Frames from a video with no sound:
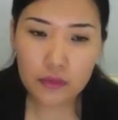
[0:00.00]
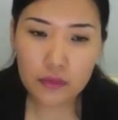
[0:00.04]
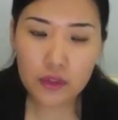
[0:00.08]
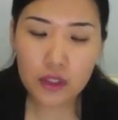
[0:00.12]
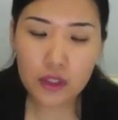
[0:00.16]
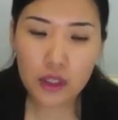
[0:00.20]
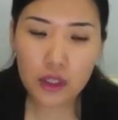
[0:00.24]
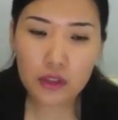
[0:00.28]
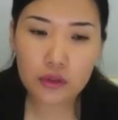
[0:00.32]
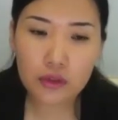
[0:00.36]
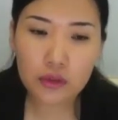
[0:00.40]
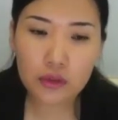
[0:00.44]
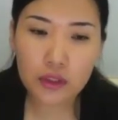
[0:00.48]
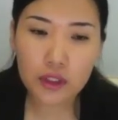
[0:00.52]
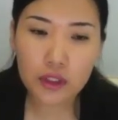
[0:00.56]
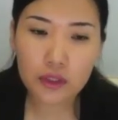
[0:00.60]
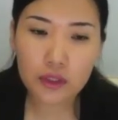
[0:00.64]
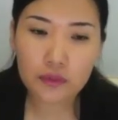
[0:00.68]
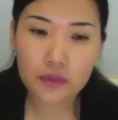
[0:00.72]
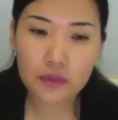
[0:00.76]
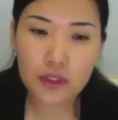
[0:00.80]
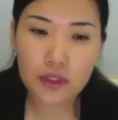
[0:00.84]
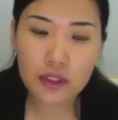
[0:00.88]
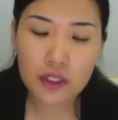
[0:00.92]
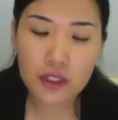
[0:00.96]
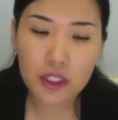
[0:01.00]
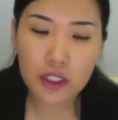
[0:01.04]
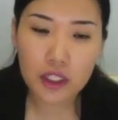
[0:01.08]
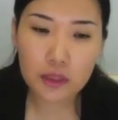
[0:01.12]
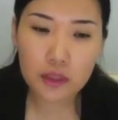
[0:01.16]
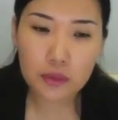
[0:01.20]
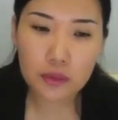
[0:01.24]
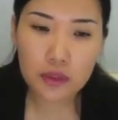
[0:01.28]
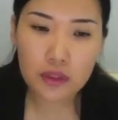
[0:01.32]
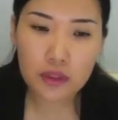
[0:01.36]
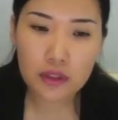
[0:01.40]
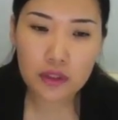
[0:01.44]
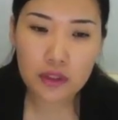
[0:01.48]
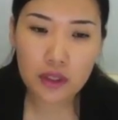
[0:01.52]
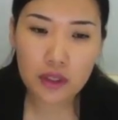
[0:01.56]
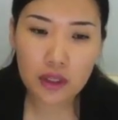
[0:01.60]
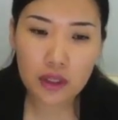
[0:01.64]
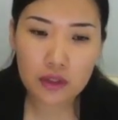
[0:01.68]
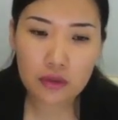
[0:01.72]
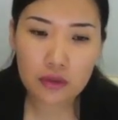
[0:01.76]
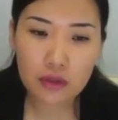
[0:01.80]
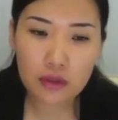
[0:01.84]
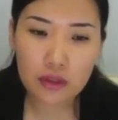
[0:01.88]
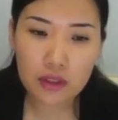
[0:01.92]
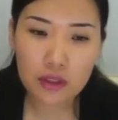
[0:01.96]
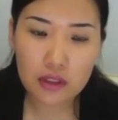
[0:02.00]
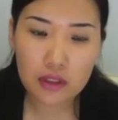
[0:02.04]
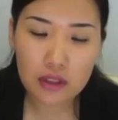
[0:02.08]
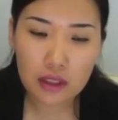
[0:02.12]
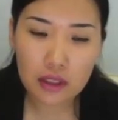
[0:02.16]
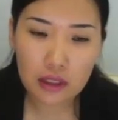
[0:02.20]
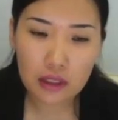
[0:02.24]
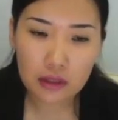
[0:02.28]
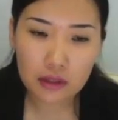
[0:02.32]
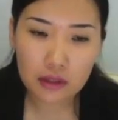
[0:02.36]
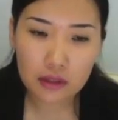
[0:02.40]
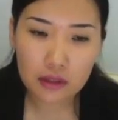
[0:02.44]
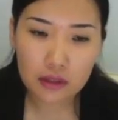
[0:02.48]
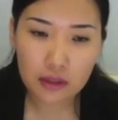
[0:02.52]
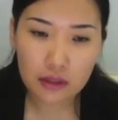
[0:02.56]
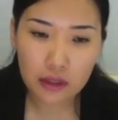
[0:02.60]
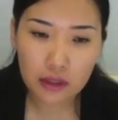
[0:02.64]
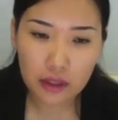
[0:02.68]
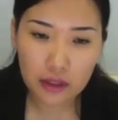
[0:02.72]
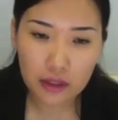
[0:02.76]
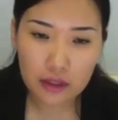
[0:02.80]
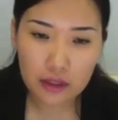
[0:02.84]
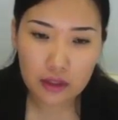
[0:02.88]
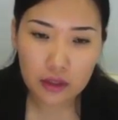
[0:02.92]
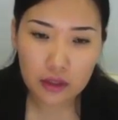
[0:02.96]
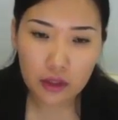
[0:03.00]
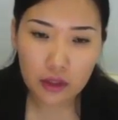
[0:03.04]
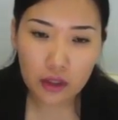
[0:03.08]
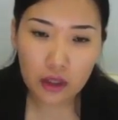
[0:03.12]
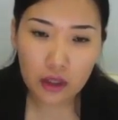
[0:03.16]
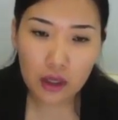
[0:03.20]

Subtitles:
Try to give descriptions as you understand the text,